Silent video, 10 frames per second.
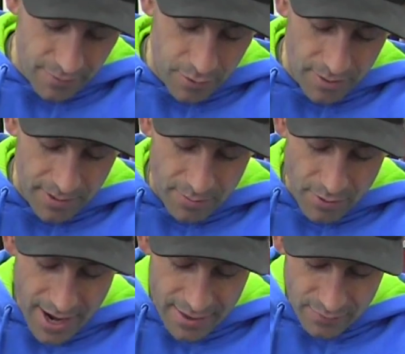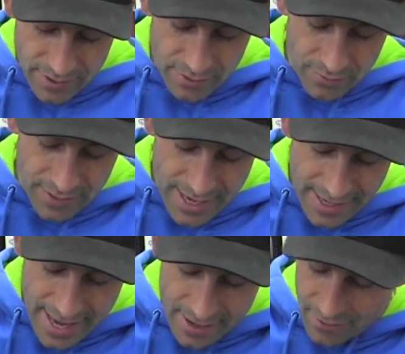of our premium brand that we do in
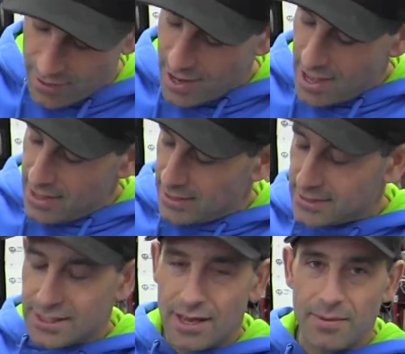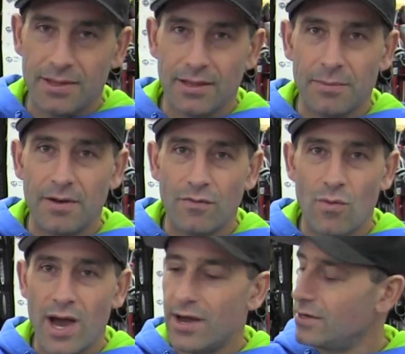that category. This is going to be a little bit of a
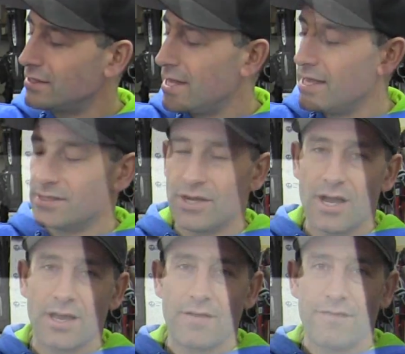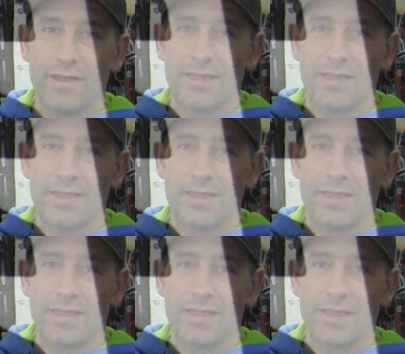wider ski. It's not going to